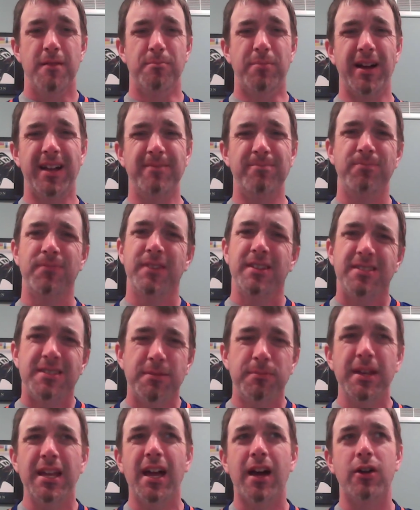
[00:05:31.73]
But
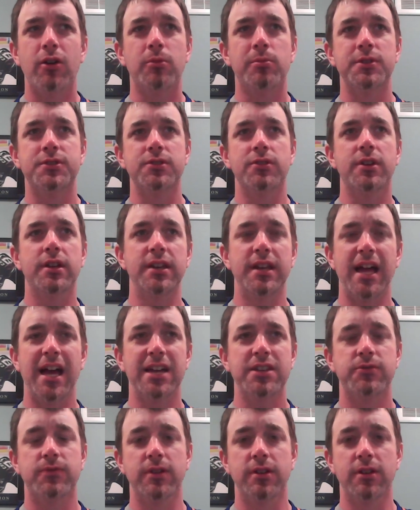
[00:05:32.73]
to me, I almost look at
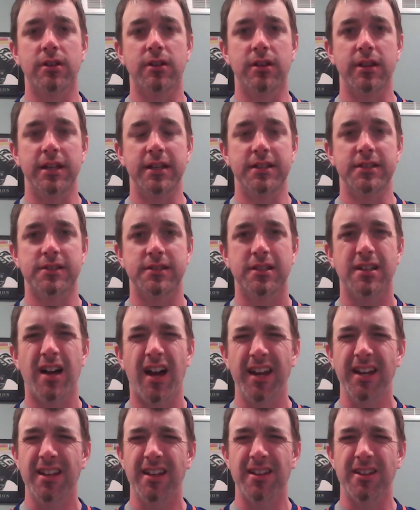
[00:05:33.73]
Nashville as
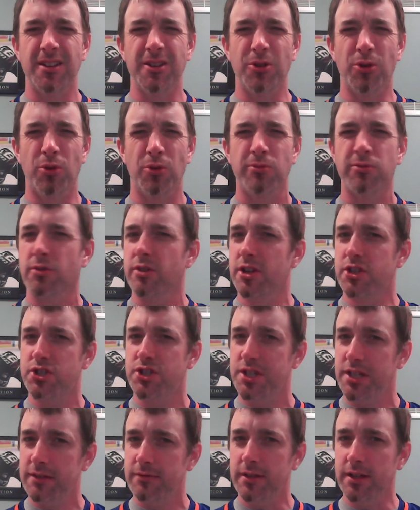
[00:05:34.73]
kind of
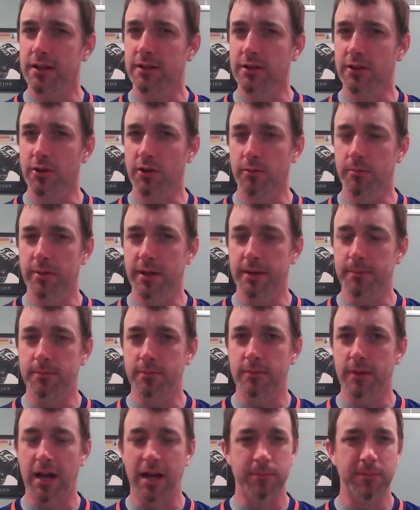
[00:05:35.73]
overachieving a little bit.
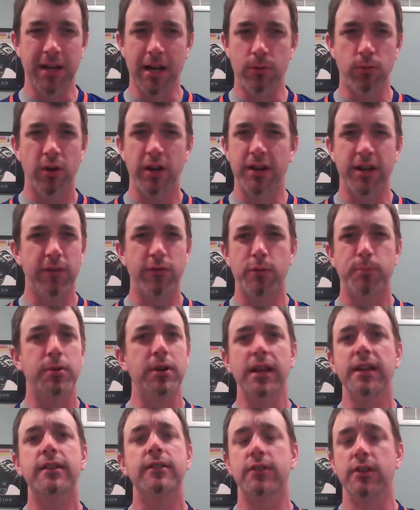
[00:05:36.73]
I mean, I would have never
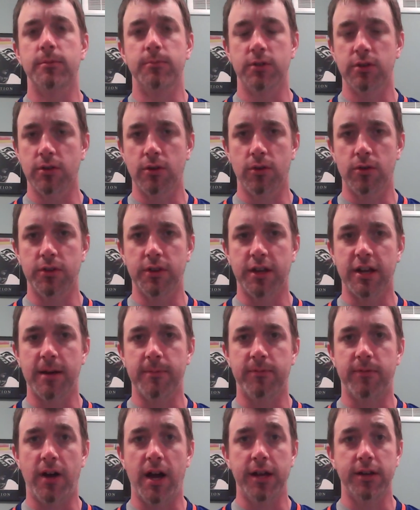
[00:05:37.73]
predicted them to go to the
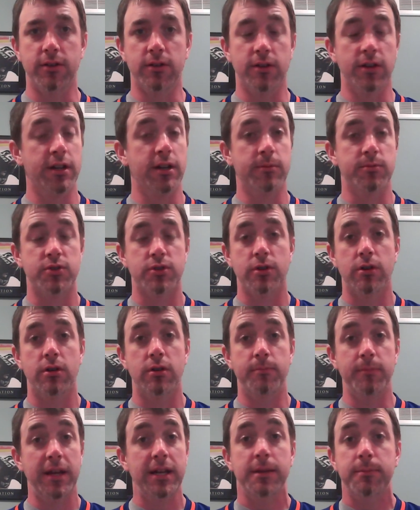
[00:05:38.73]
Cup final, and I'm
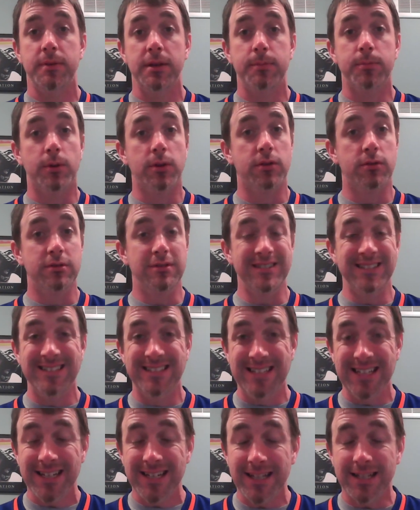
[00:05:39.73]
sure many people
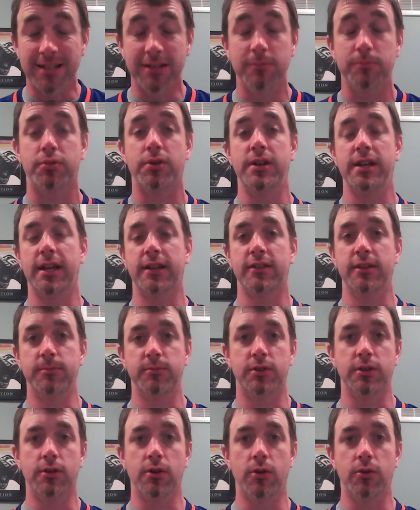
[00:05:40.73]
didn't predict them
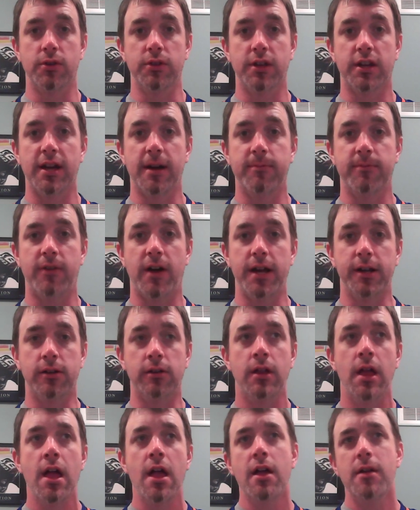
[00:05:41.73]
to go to the Cup
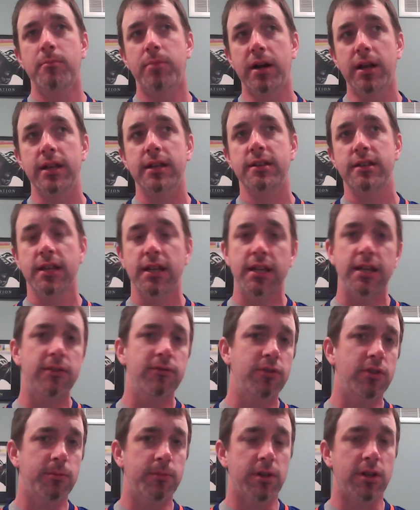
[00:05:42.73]
final. But it did
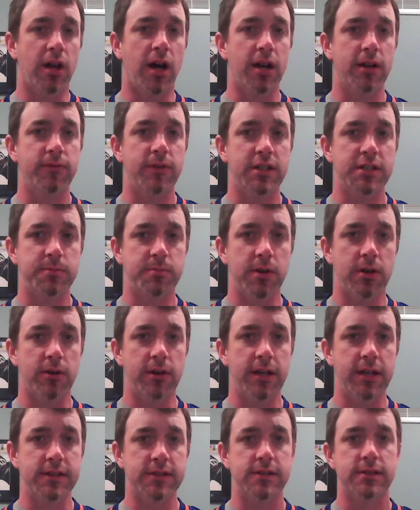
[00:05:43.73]
give them a lot of
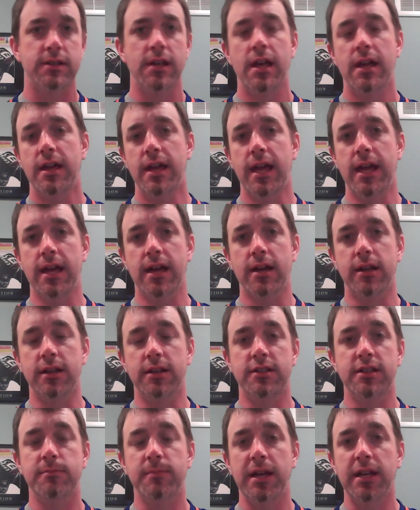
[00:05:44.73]
experience, and
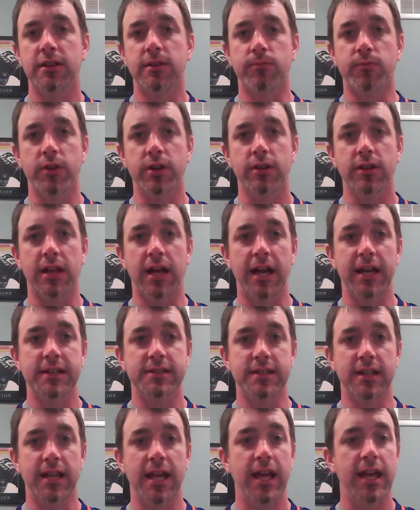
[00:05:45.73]
it did make them
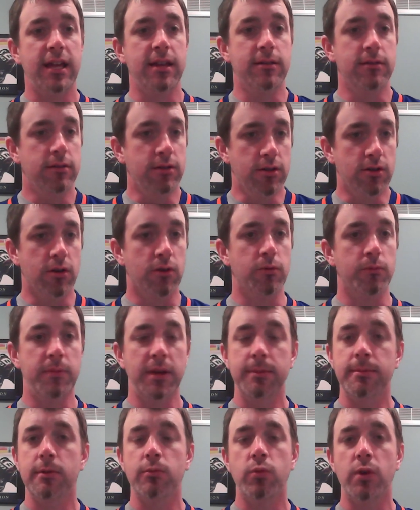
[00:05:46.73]
realize that, hey, you know,
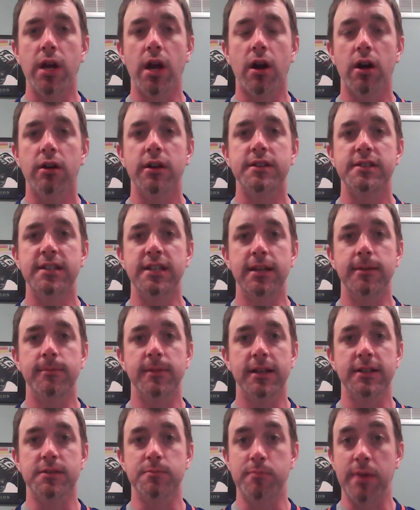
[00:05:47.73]
maybe we are a team
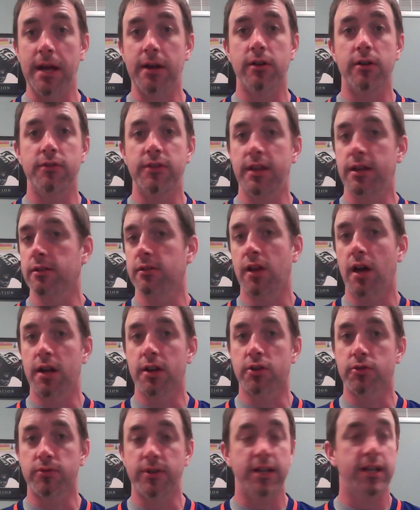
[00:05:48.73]
that's better than a lot
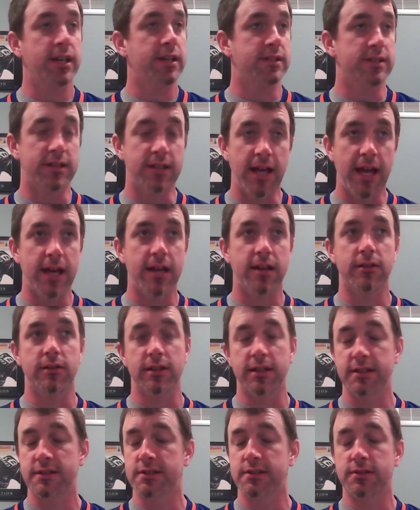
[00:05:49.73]
of critics and
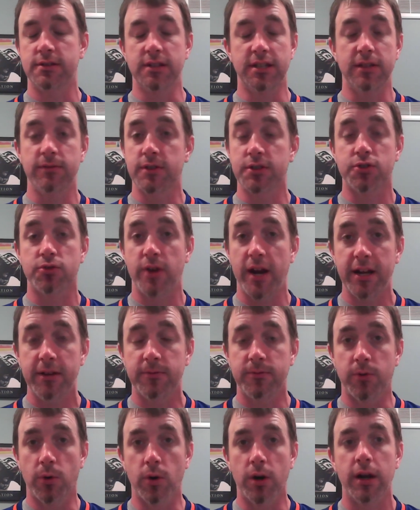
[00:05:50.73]
analysts give us credit
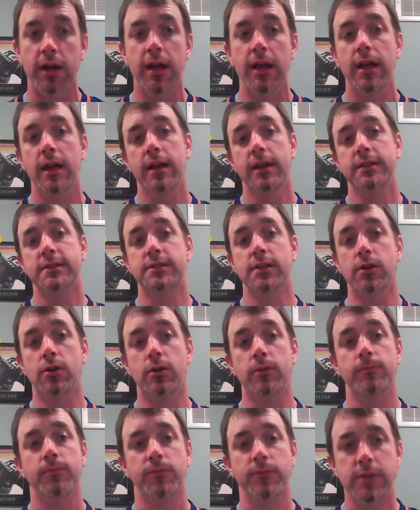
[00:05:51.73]
for.
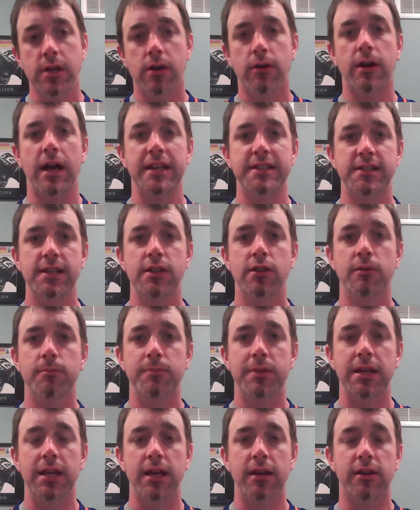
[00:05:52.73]
So, you know, I see them
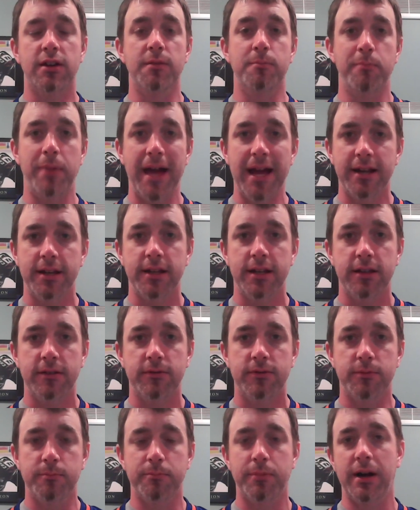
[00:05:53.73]
being
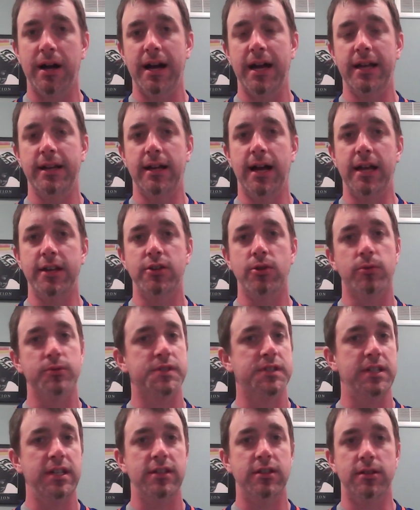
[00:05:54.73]
competitive, but I don't
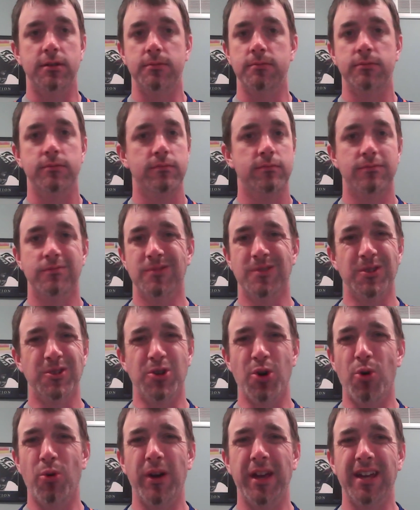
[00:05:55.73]
see them
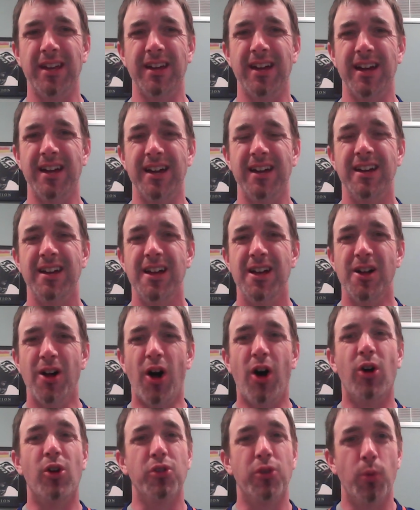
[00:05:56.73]
going uh,
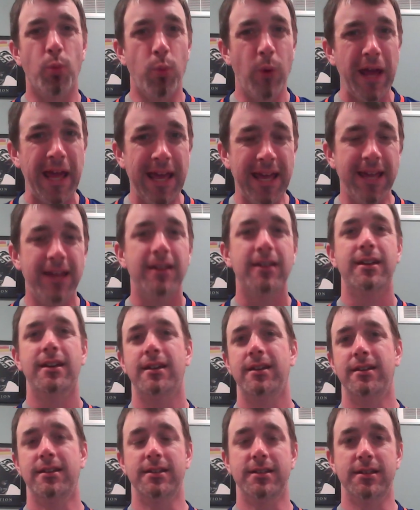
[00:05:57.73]
all the way
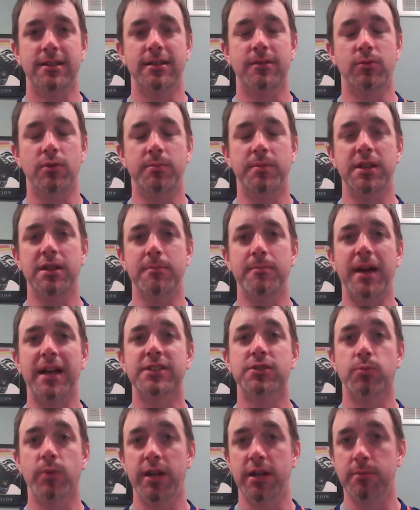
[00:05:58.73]
uh, would be the
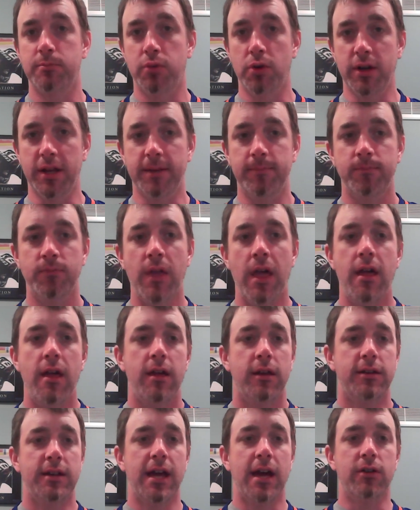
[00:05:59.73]
best way to put it.
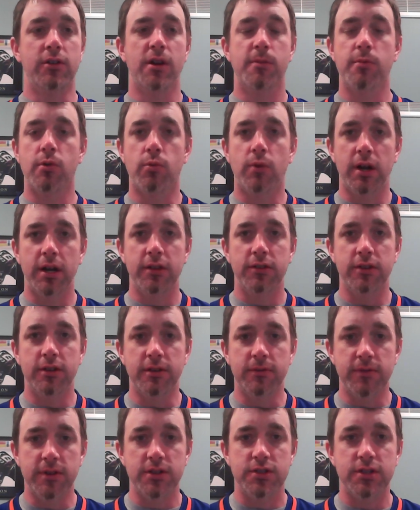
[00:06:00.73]
Now, number one in the
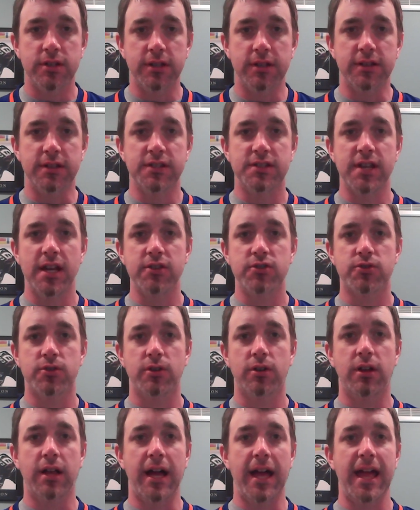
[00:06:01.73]
division in the Central, I